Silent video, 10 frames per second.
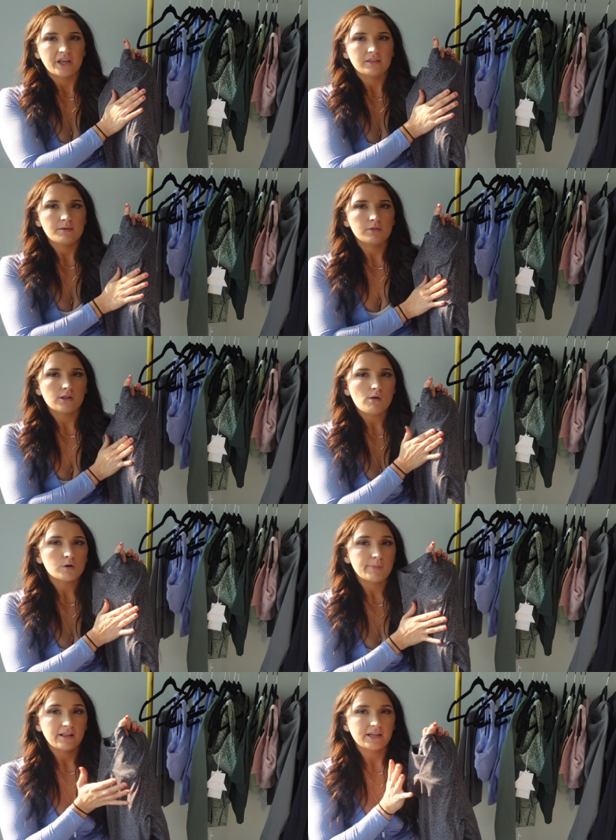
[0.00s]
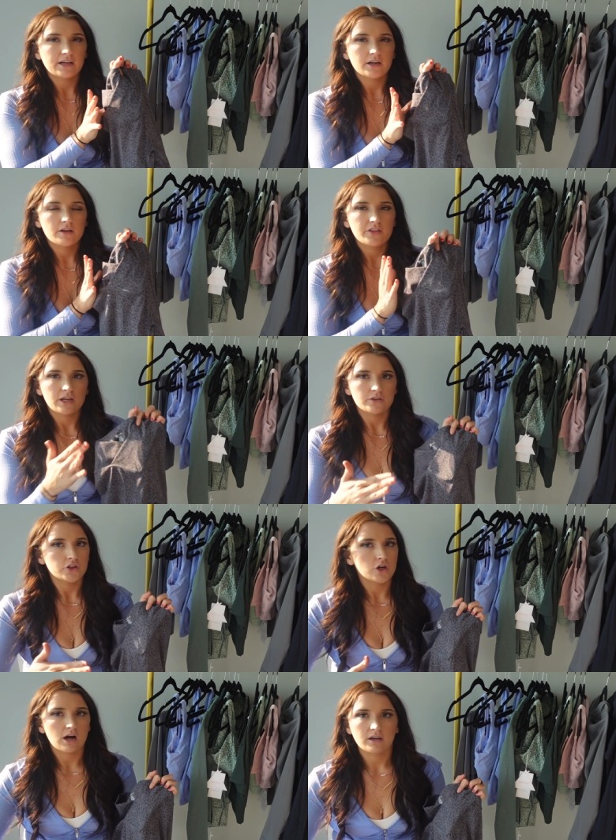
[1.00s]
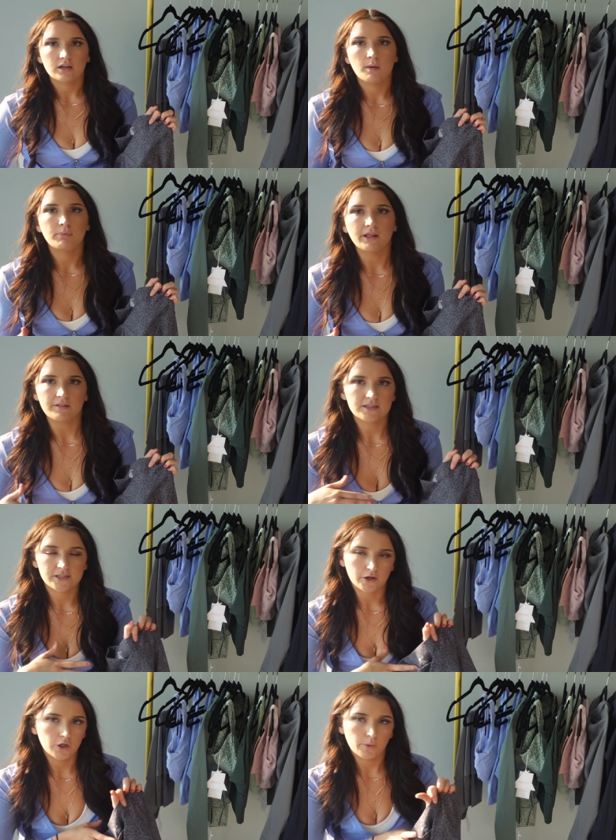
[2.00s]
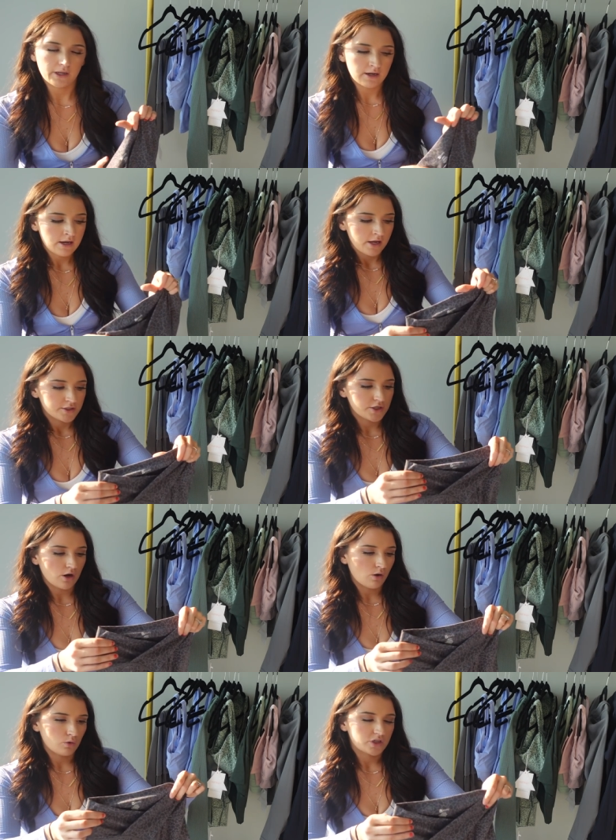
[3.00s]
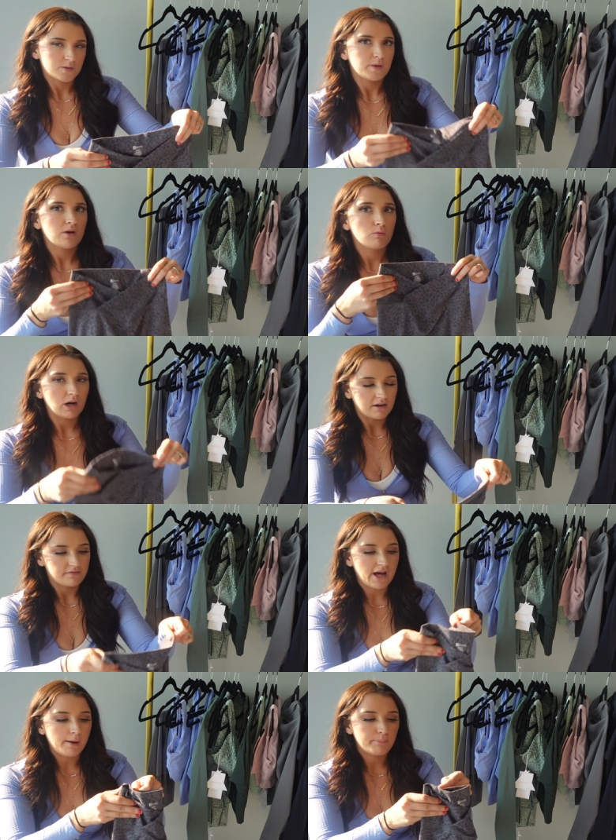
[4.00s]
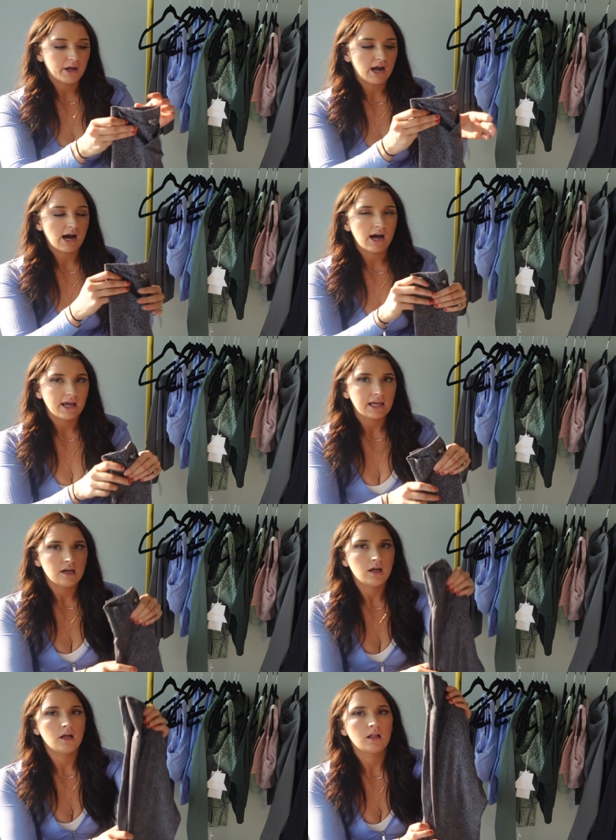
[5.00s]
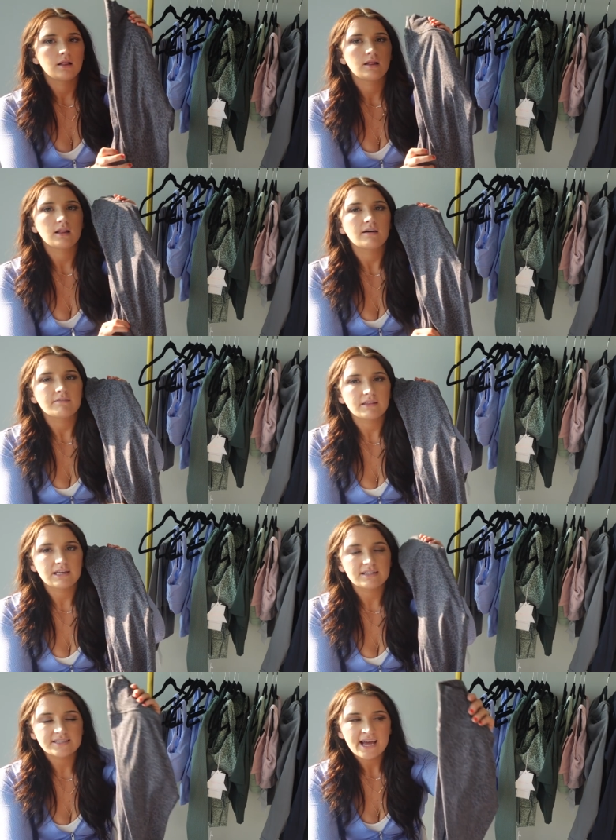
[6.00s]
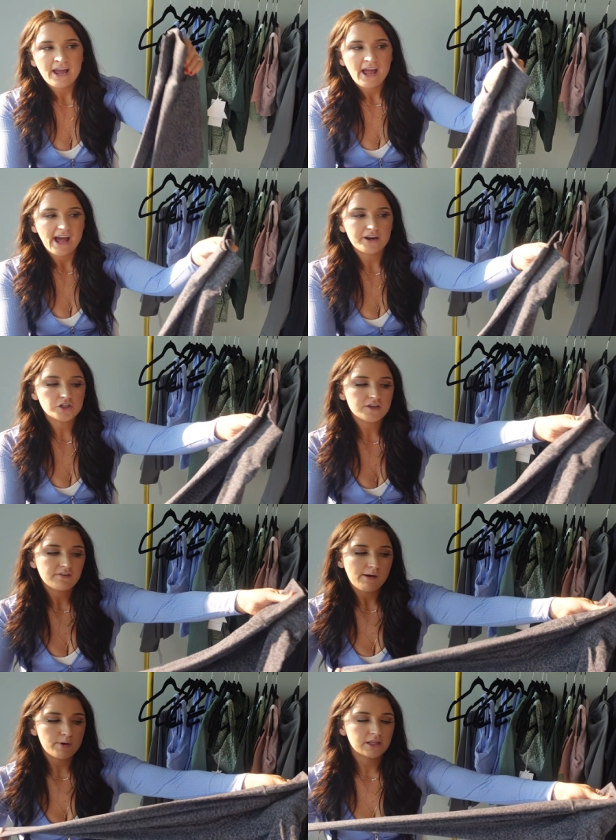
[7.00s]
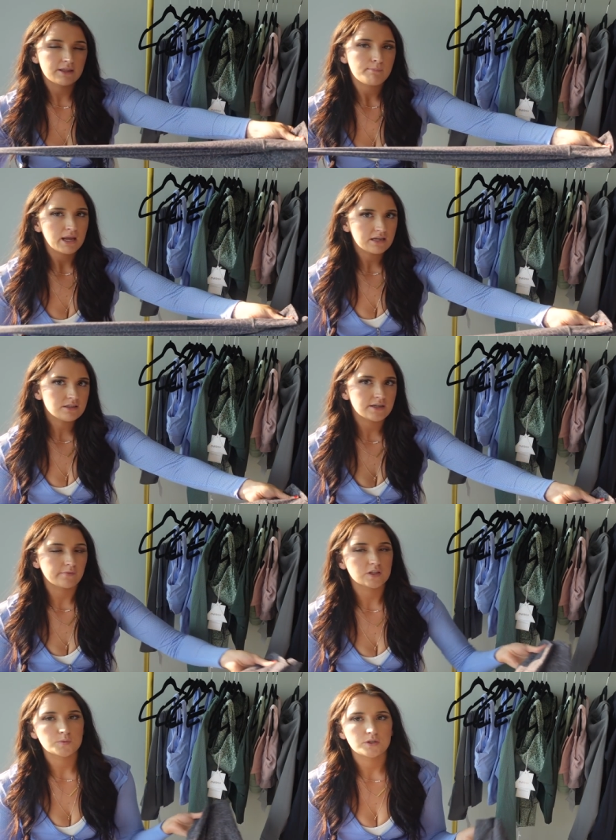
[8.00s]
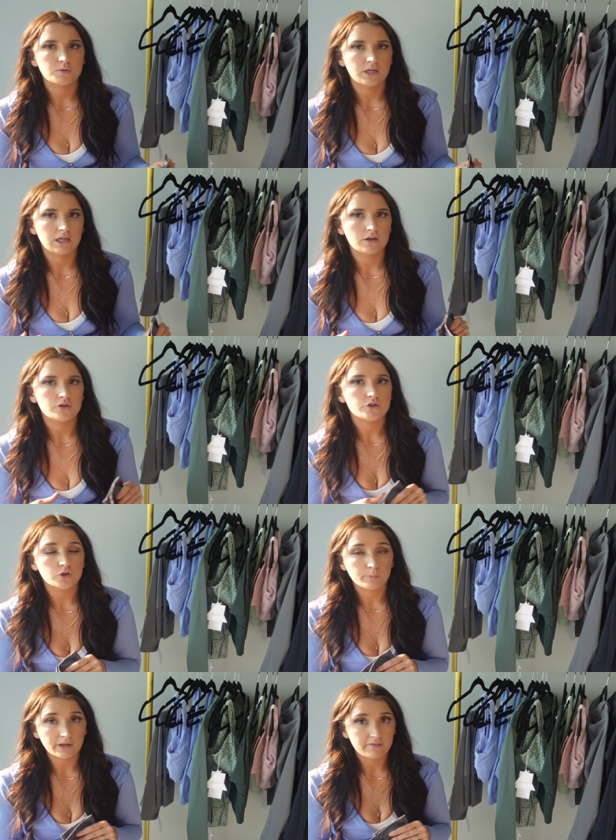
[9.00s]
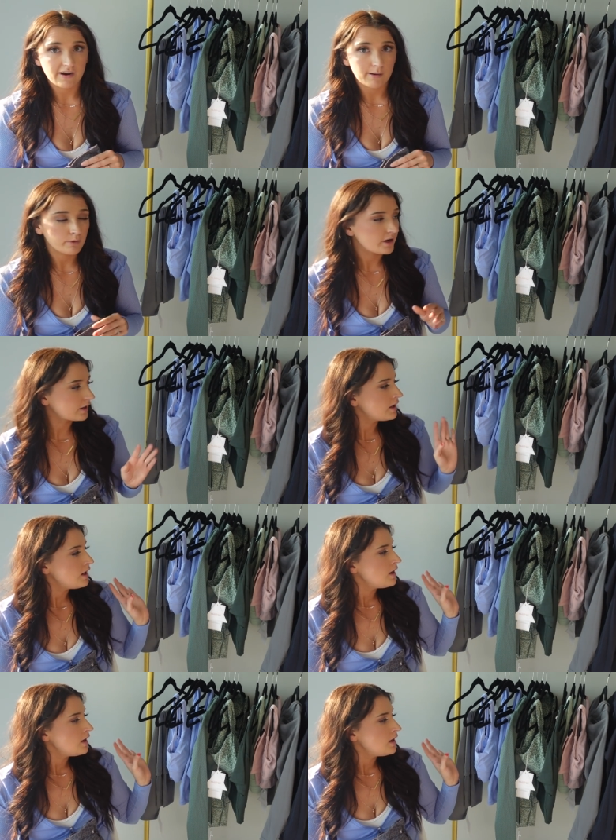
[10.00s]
in the lower belly area, they're not gonna completely suck you in. So just be aware of that, but I love these. Energy fabric, the main difference between NuBre fabric,